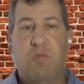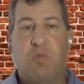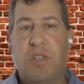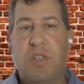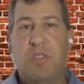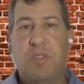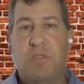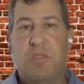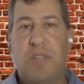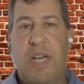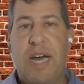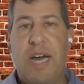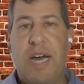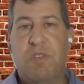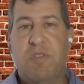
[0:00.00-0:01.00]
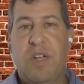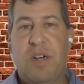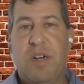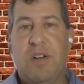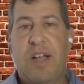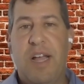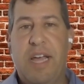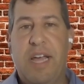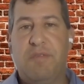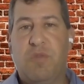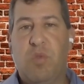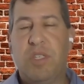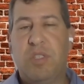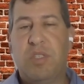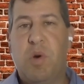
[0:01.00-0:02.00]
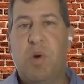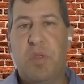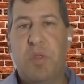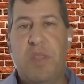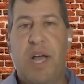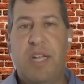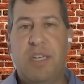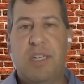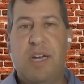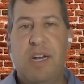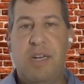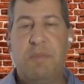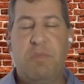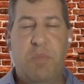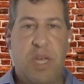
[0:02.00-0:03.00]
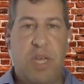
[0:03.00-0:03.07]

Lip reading: russell.rivera@voicewealth.com.